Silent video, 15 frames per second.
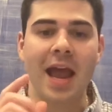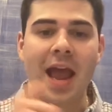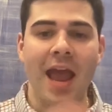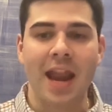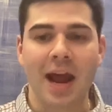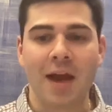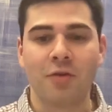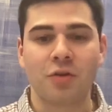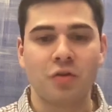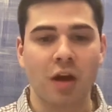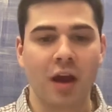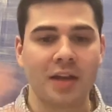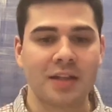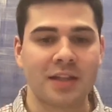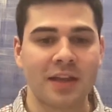And I would
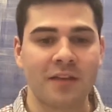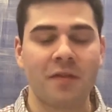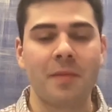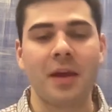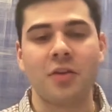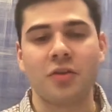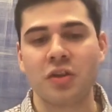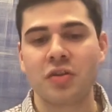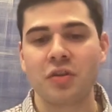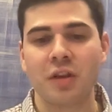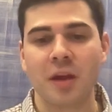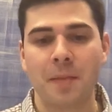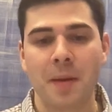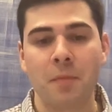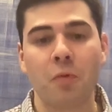try to see from there, just so
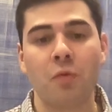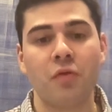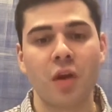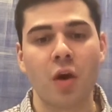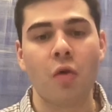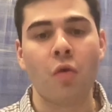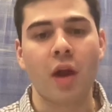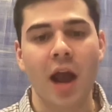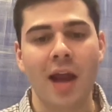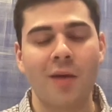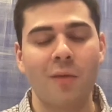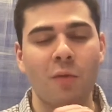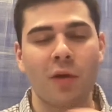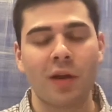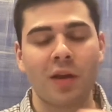that people would know kind
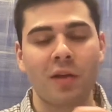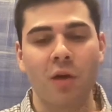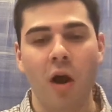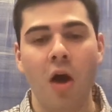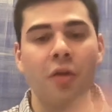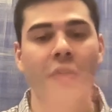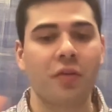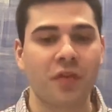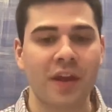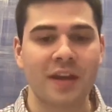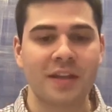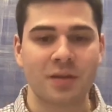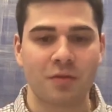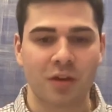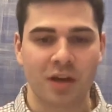of what other
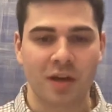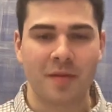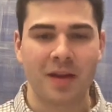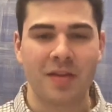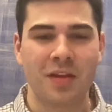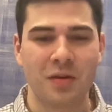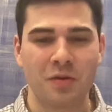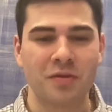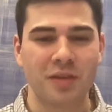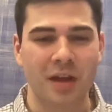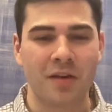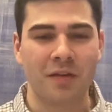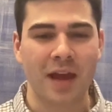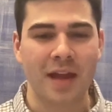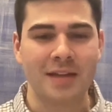things that were going to be in the
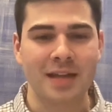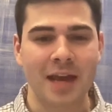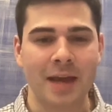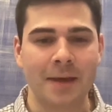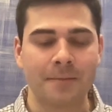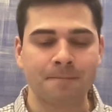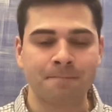newsletter that day.